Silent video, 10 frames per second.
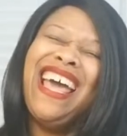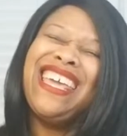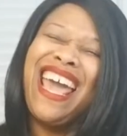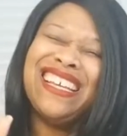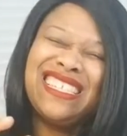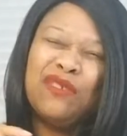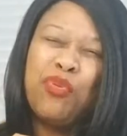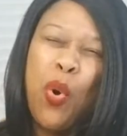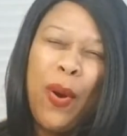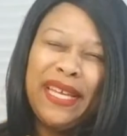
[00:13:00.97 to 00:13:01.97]
Case in
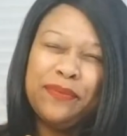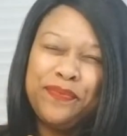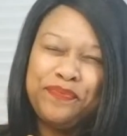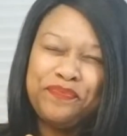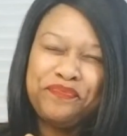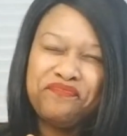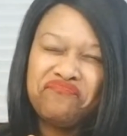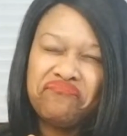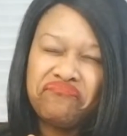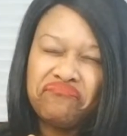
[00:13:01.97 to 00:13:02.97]
point,
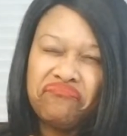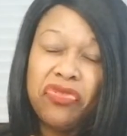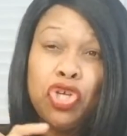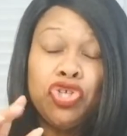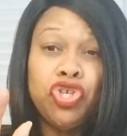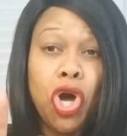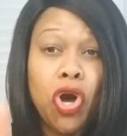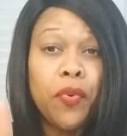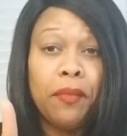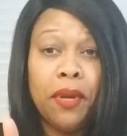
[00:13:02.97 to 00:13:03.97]

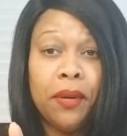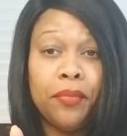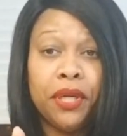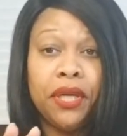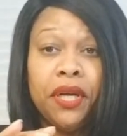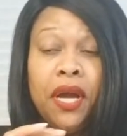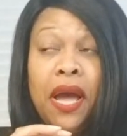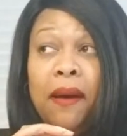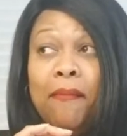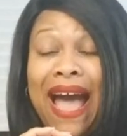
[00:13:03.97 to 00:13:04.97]
Y'all remember
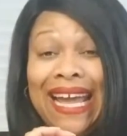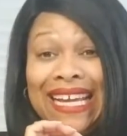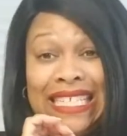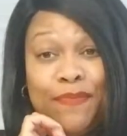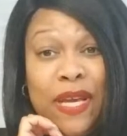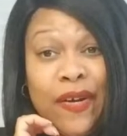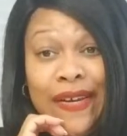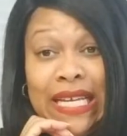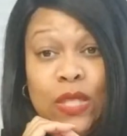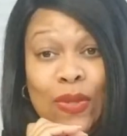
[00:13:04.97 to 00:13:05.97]
my
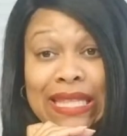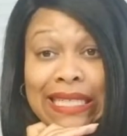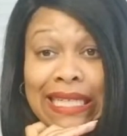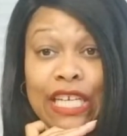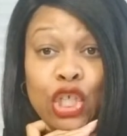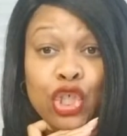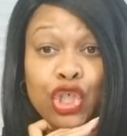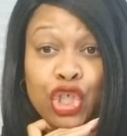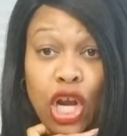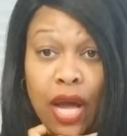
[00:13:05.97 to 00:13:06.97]
experience with the leisure
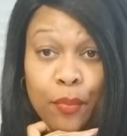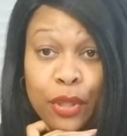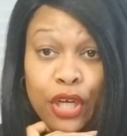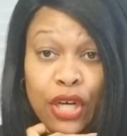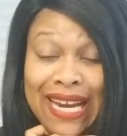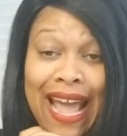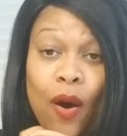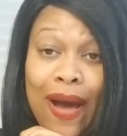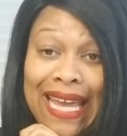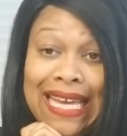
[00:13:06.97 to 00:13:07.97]
shopper and
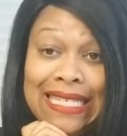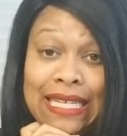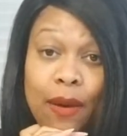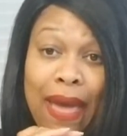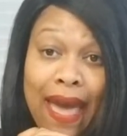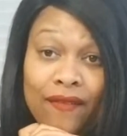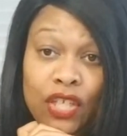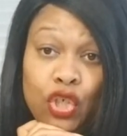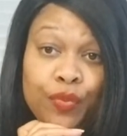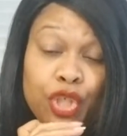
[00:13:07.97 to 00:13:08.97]
how I ended up
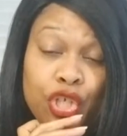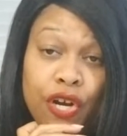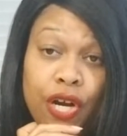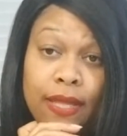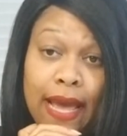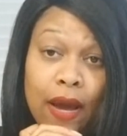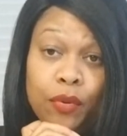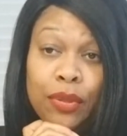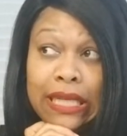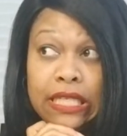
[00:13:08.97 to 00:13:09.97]
having to return that
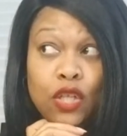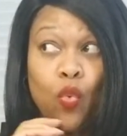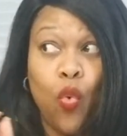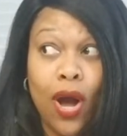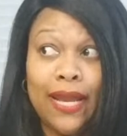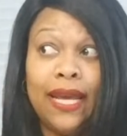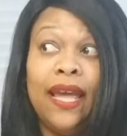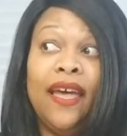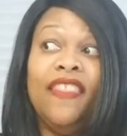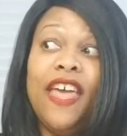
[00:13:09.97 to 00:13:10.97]
one because the one
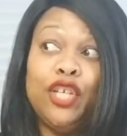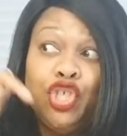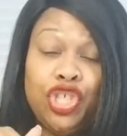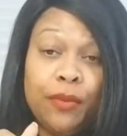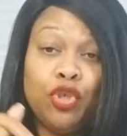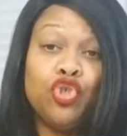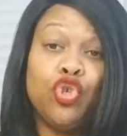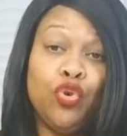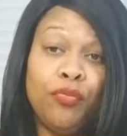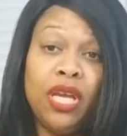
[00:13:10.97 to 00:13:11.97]
that shipped
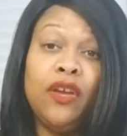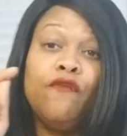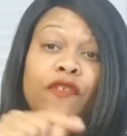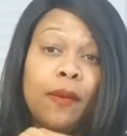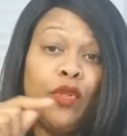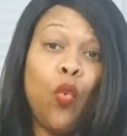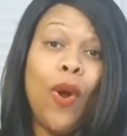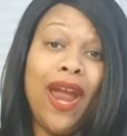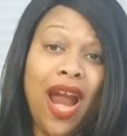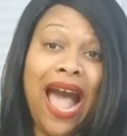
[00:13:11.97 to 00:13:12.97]
to me from the
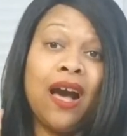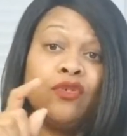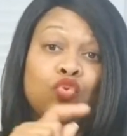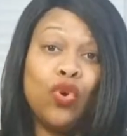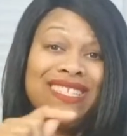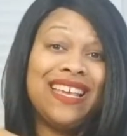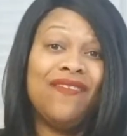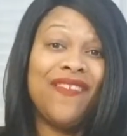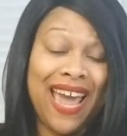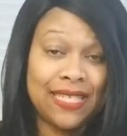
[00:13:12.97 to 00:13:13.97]
warehouse was, in
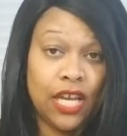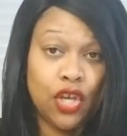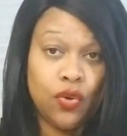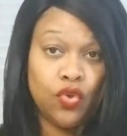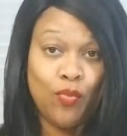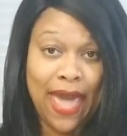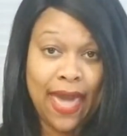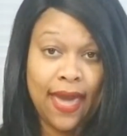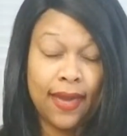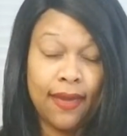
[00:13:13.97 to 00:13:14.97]
fact, a used
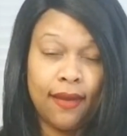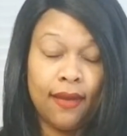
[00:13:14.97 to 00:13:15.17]
bag.